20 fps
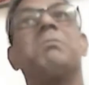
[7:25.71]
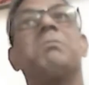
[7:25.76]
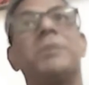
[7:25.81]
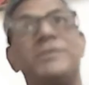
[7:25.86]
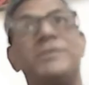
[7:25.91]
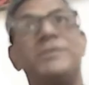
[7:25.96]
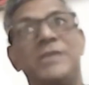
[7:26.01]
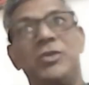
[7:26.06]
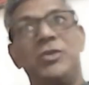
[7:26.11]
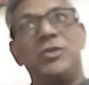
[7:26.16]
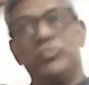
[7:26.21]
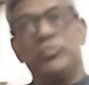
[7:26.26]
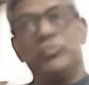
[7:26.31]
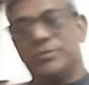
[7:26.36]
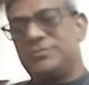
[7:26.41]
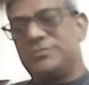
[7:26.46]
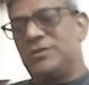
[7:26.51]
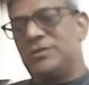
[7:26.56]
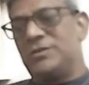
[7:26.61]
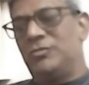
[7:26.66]
But in a
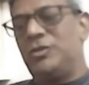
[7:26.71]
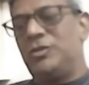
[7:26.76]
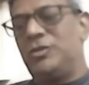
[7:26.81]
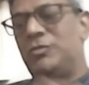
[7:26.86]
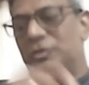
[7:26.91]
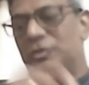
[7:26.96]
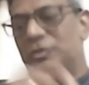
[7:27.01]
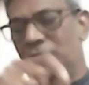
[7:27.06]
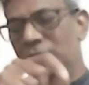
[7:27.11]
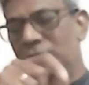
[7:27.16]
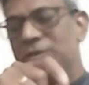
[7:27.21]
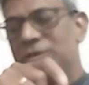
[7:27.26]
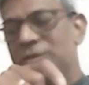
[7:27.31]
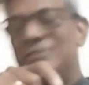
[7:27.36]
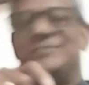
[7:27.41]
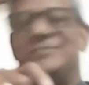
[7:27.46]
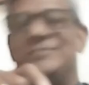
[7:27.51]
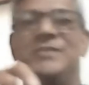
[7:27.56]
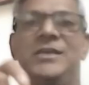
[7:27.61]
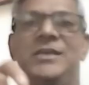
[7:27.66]
human sound, you can
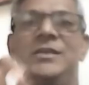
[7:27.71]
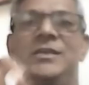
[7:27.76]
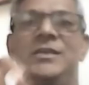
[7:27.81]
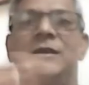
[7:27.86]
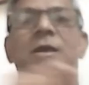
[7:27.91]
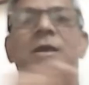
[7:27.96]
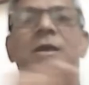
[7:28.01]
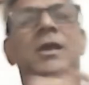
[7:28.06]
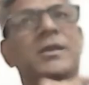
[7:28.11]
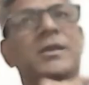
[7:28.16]
always assign,